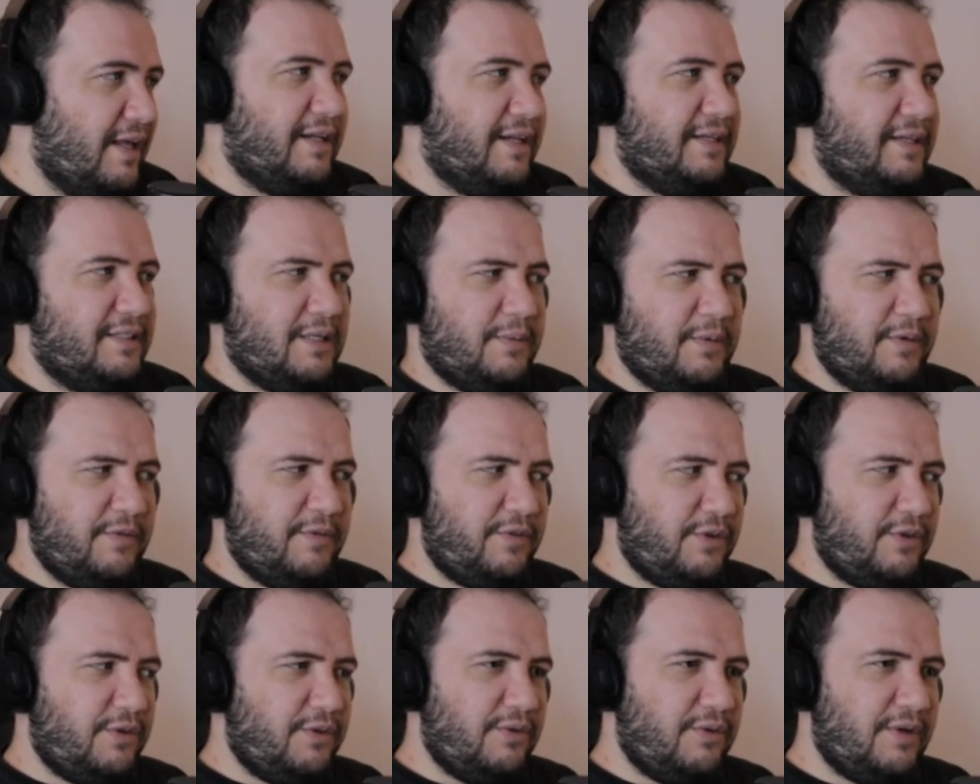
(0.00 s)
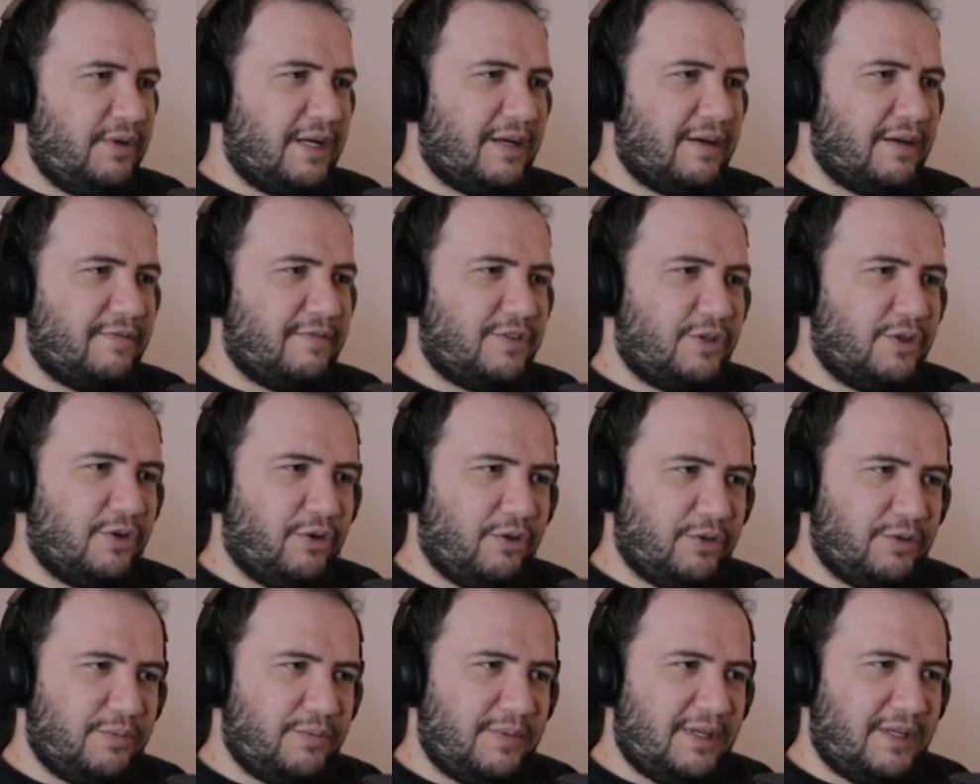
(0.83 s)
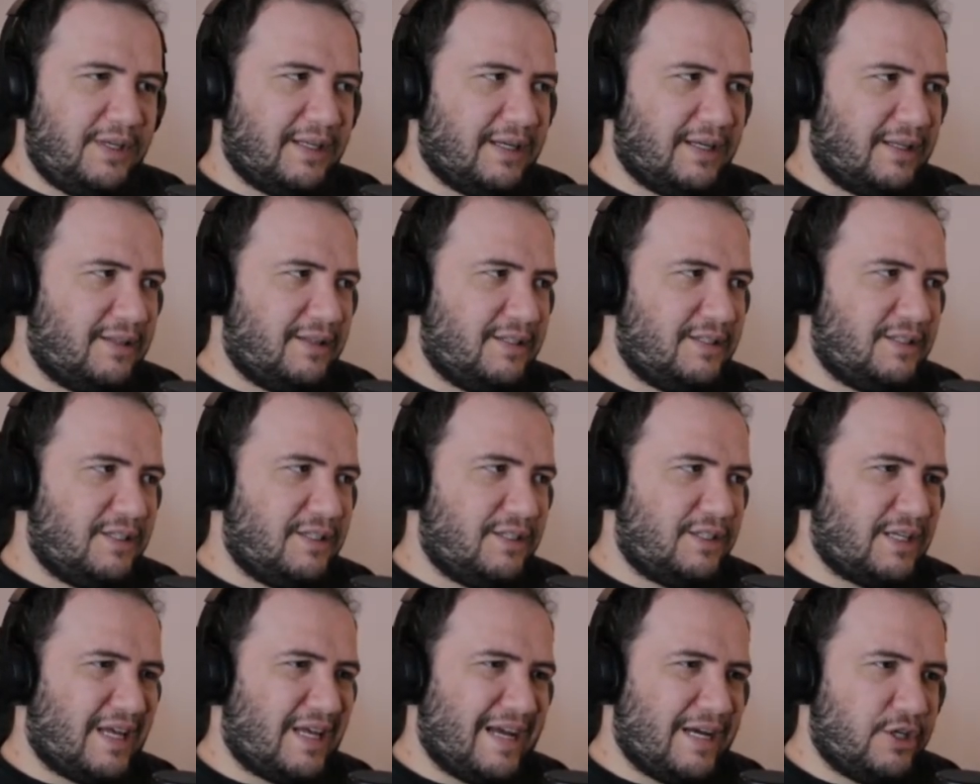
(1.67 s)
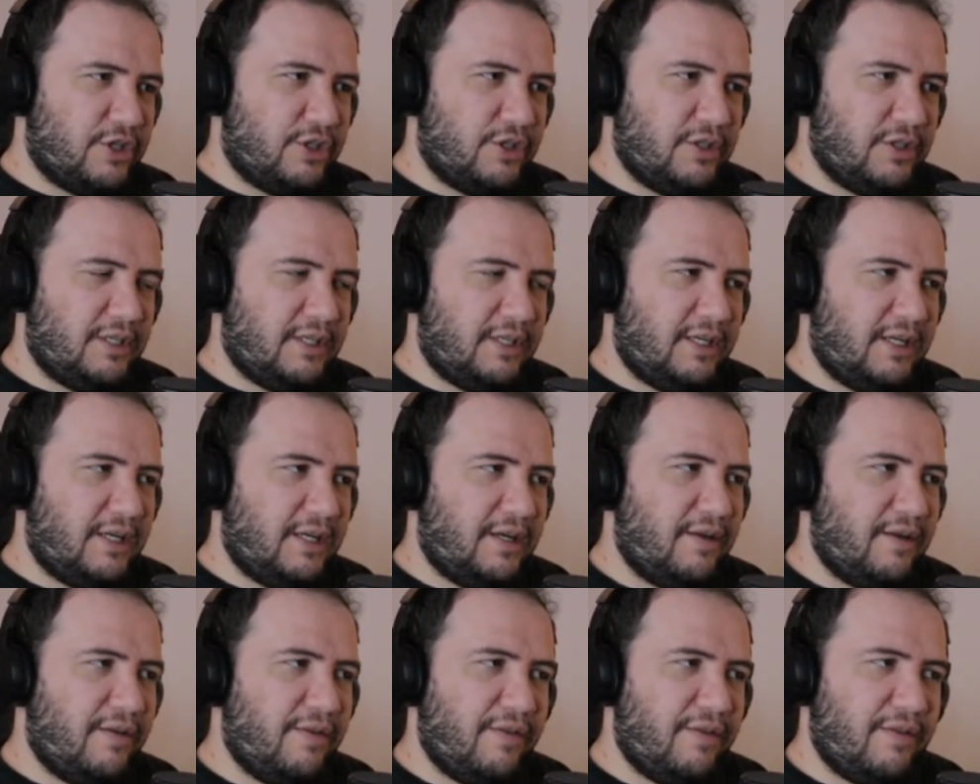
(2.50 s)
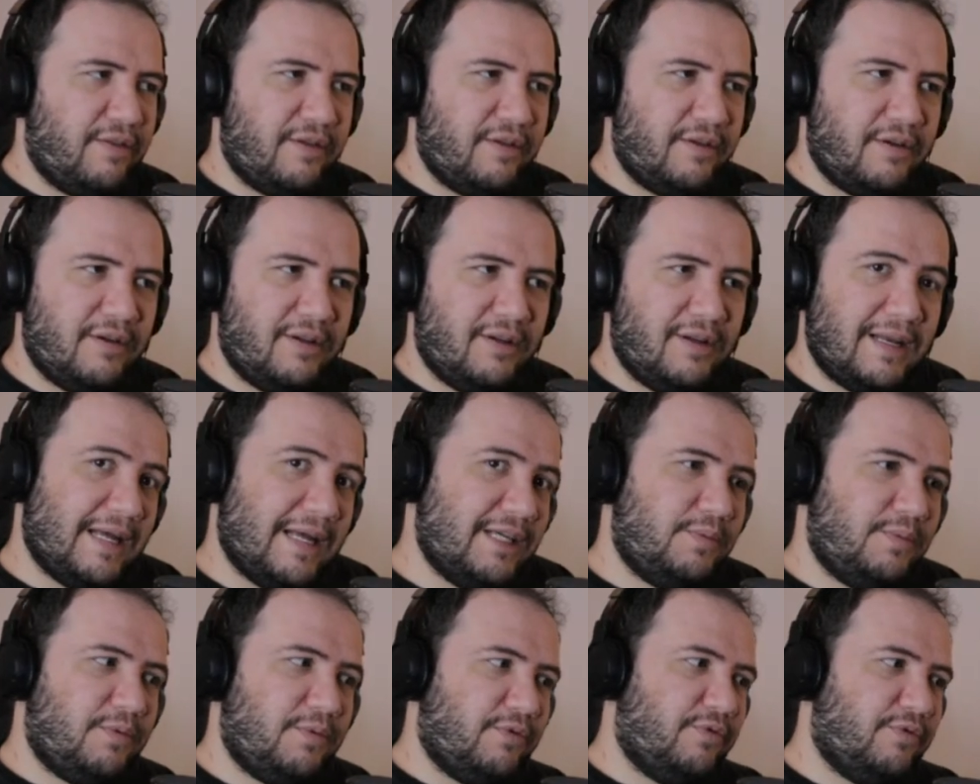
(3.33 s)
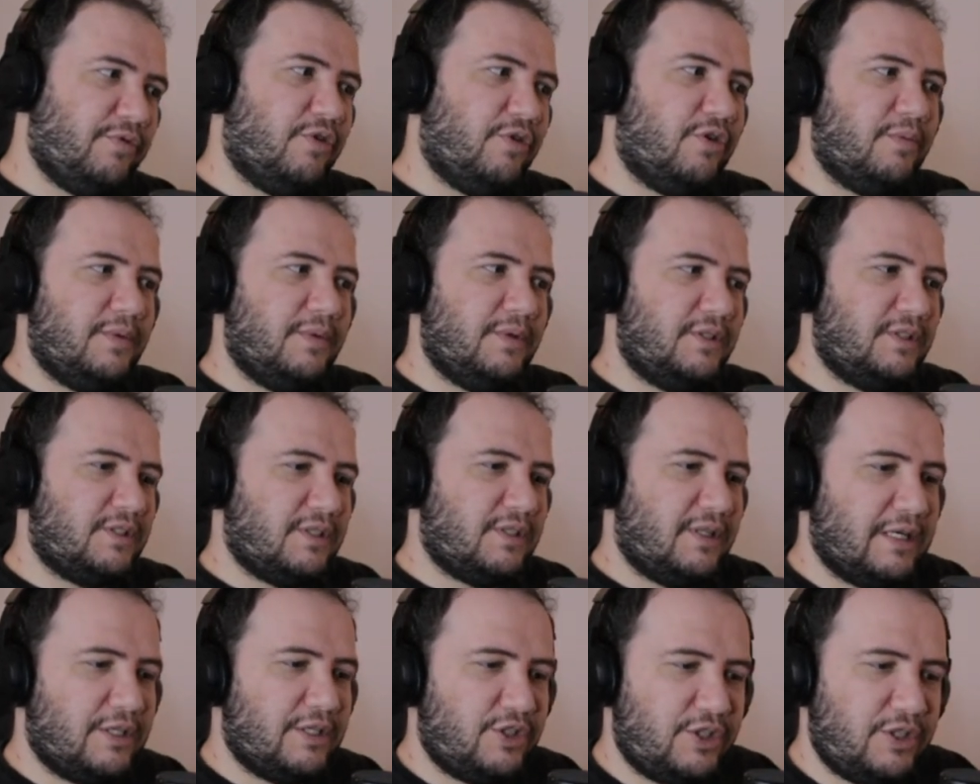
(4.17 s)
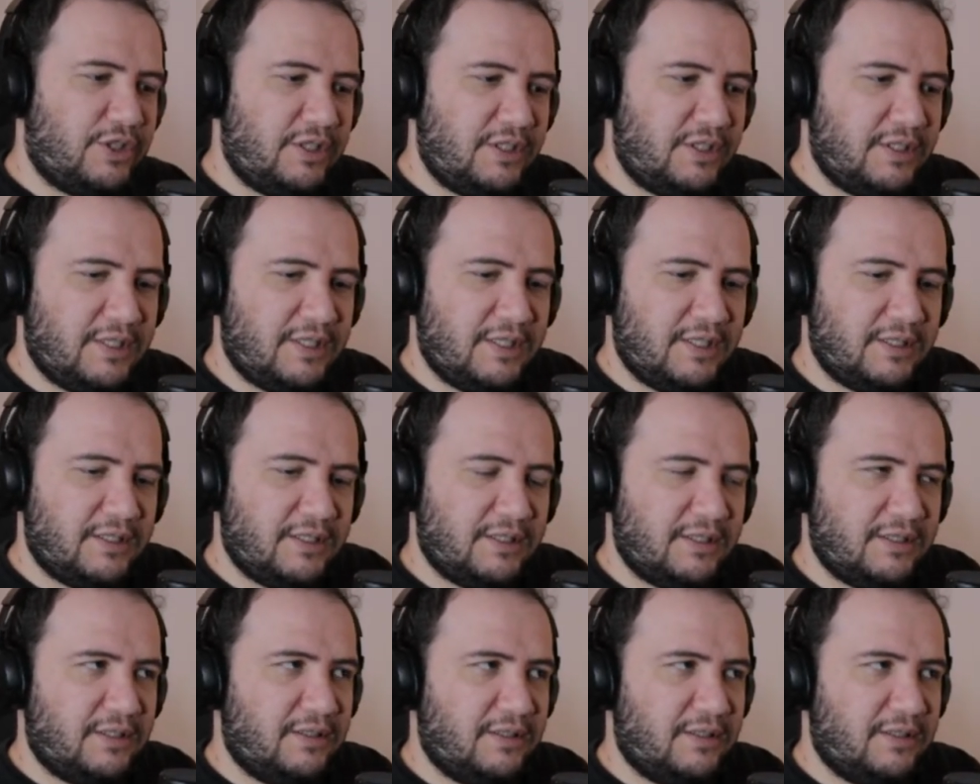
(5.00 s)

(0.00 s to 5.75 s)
Some of you have told me that this is actually the last performance that she's gonna